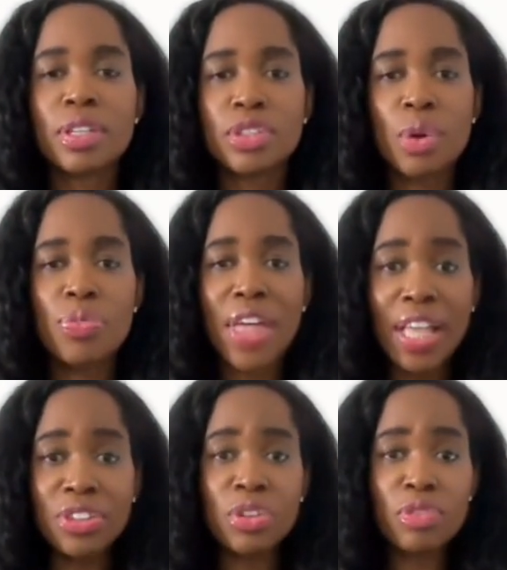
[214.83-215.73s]
So
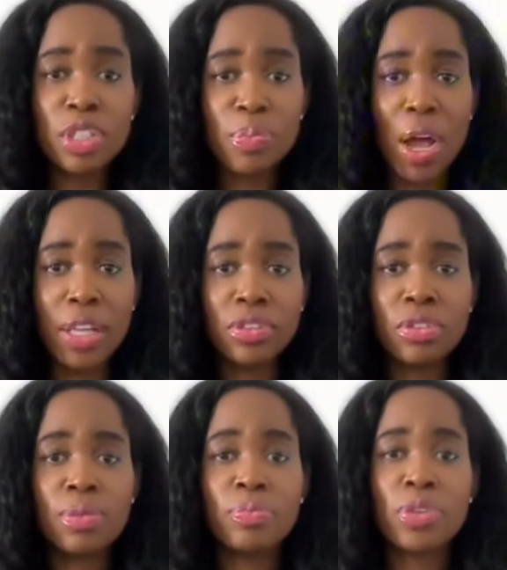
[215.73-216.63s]
that's the
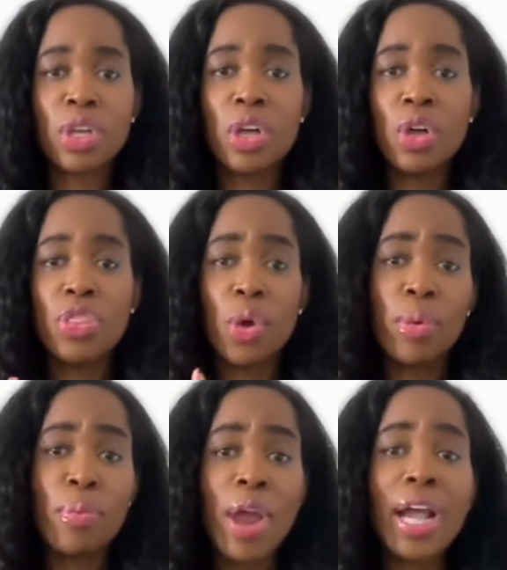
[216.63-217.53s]
response,
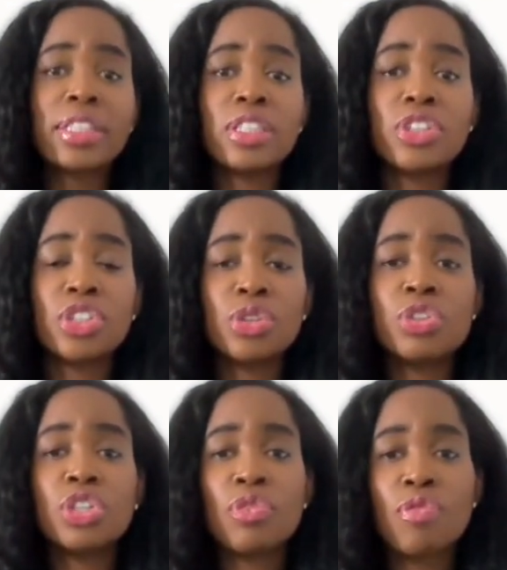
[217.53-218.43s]
though in practice it
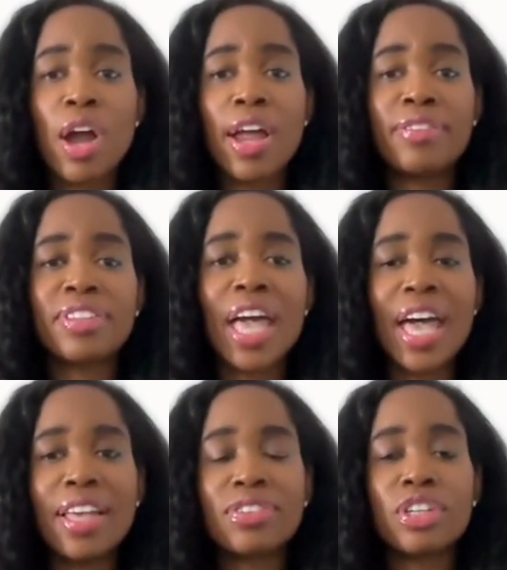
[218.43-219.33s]
usually arrives
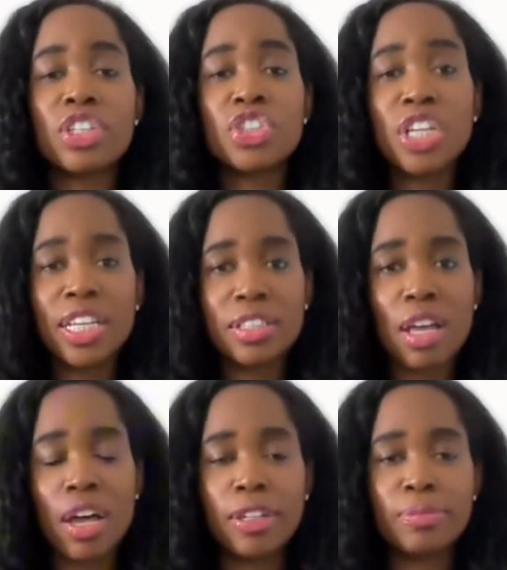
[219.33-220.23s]
as
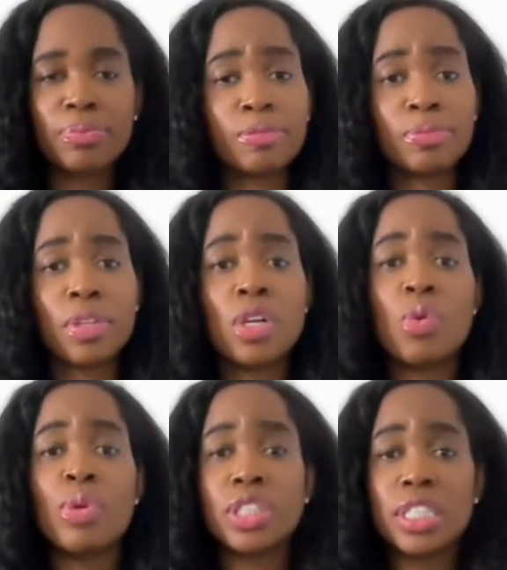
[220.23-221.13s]
JSON,
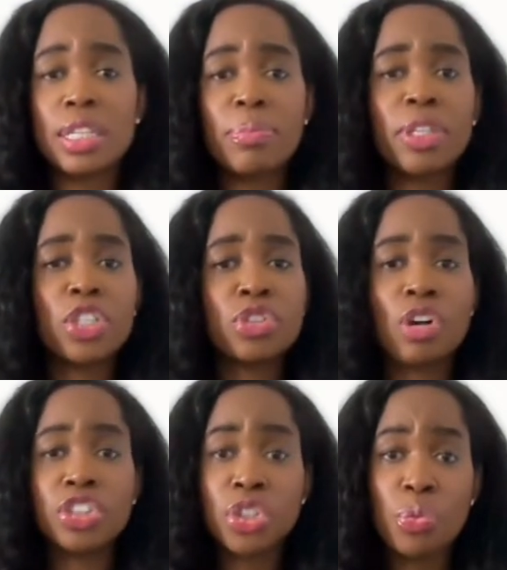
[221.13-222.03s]
which is simply a
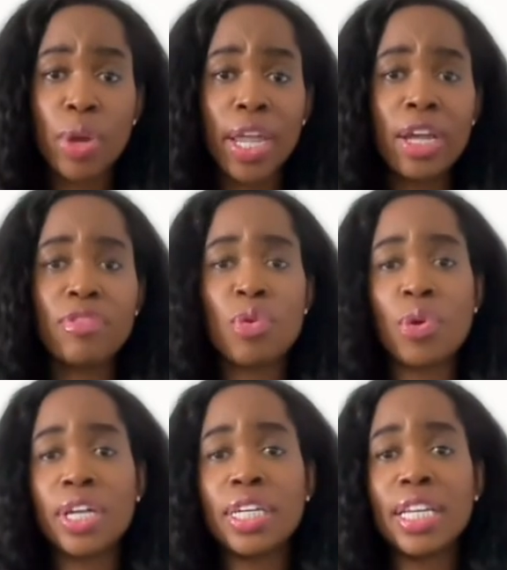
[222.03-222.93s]
structured way of
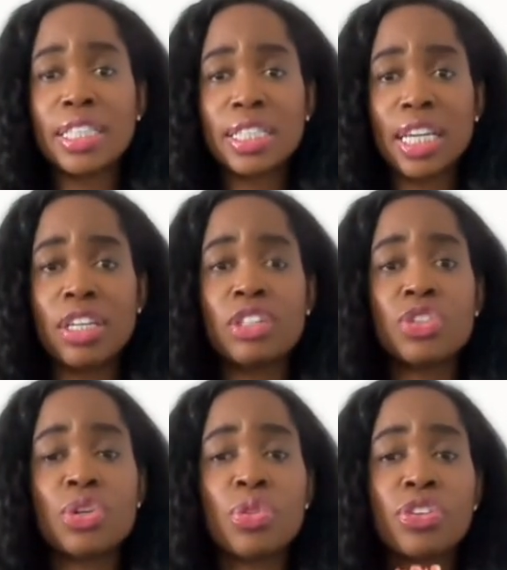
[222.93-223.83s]
organizing data
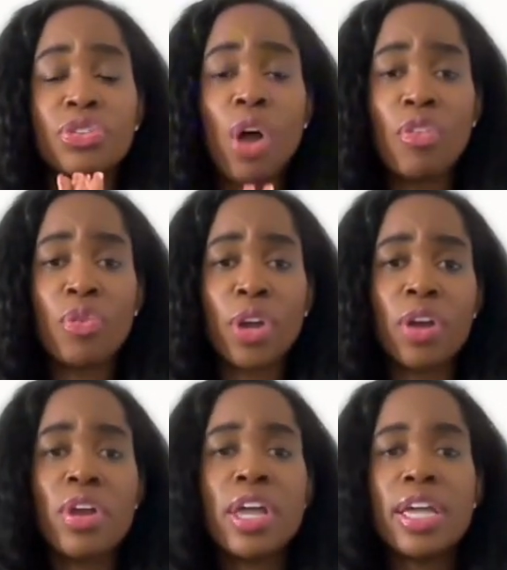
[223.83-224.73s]
so the
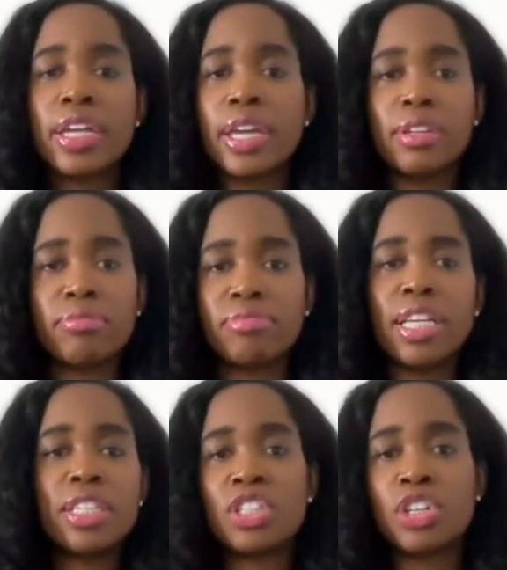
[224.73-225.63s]
software can
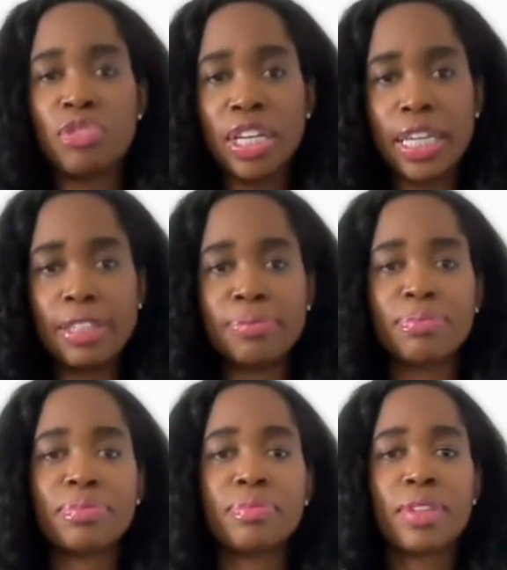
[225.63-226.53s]
easily read it.
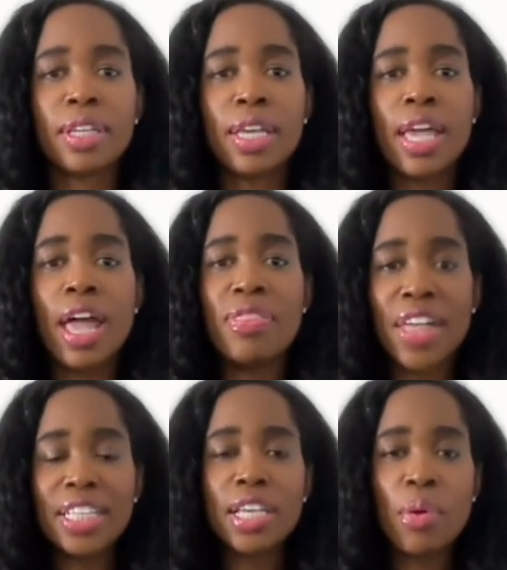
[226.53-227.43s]

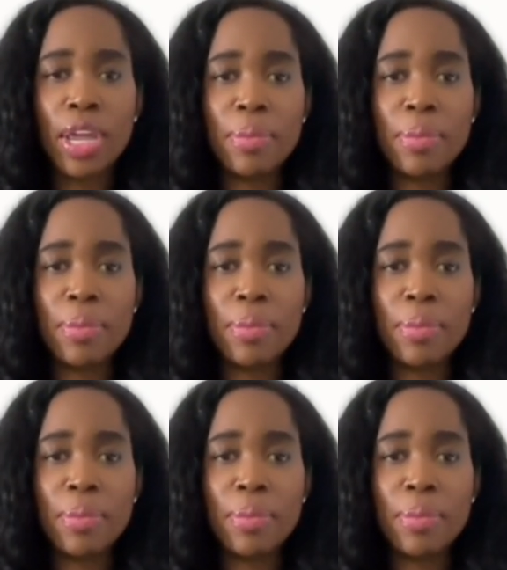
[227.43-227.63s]
And that's how